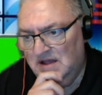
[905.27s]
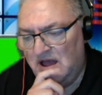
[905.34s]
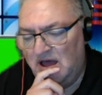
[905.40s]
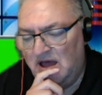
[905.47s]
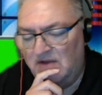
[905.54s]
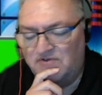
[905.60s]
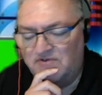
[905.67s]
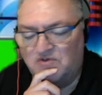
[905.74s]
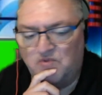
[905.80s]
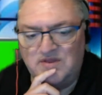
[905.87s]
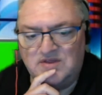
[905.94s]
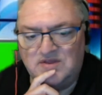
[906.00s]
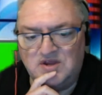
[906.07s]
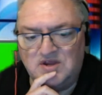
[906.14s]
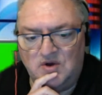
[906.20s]
And of
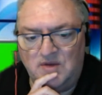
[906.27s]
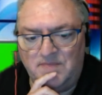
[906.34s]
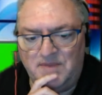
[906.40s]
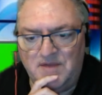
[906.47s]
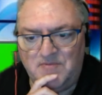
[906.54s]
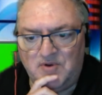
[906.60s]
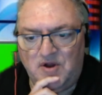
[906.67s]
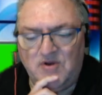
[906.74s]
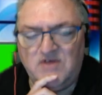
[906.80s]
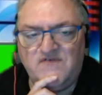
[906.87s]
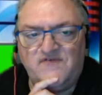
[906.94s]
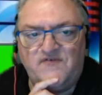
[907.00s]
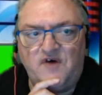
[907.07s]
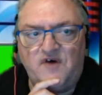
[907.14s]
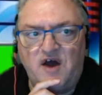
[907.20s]
29 people, only
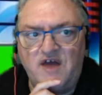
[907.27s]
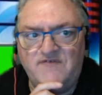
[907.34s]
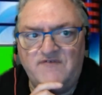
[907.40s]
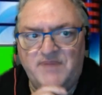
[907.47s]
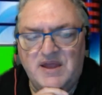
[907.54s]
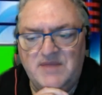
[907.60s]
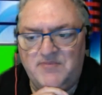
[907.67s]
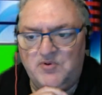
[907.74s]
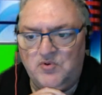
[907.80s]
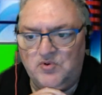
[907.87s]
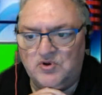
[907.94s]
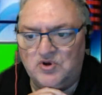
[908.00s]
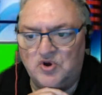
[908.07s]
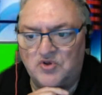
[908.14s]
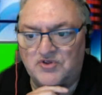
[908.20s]
5 people
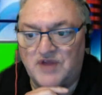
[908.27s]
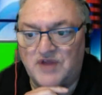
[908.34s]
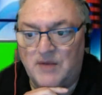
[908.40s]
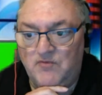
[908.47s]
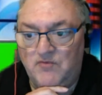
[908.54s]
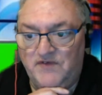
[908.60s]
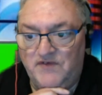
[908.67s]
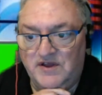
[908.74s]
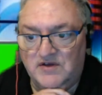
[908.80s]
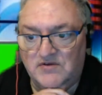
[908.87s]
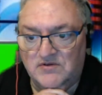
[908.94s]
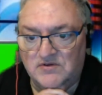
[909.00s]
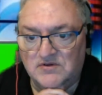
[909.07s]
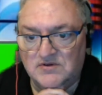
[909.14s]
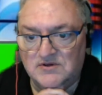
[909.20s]
got double
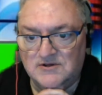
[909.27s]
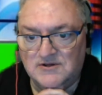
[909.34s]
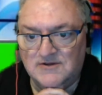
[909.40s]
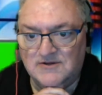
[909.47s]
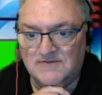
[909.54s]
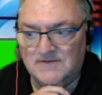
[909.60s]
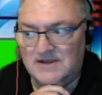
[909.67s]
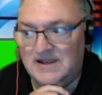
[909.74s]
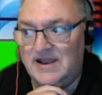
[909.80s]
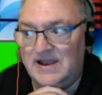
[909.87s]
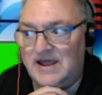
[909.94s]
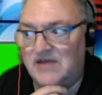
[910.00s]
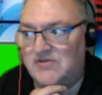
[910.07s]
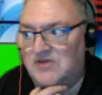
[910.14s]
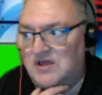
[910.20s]
figures. Let
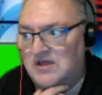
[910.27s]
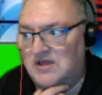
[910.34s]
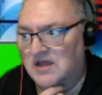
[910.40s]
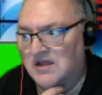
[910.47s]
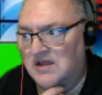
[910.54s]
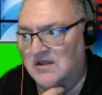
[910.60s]
that sink in.